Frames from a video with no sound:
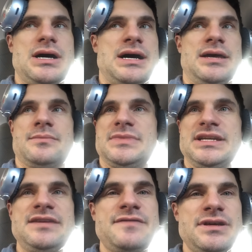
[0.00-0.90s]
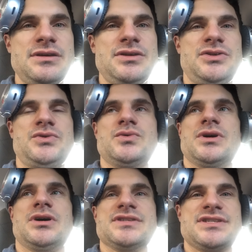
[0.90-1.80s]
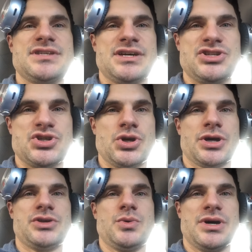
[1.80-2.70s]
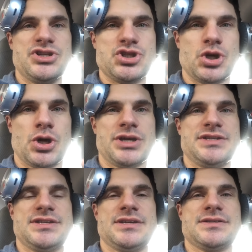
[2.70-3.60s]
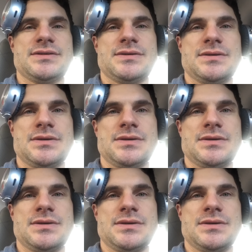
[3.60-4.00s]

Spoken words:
I am leaving. You are a jerk. You are a jerk, he says.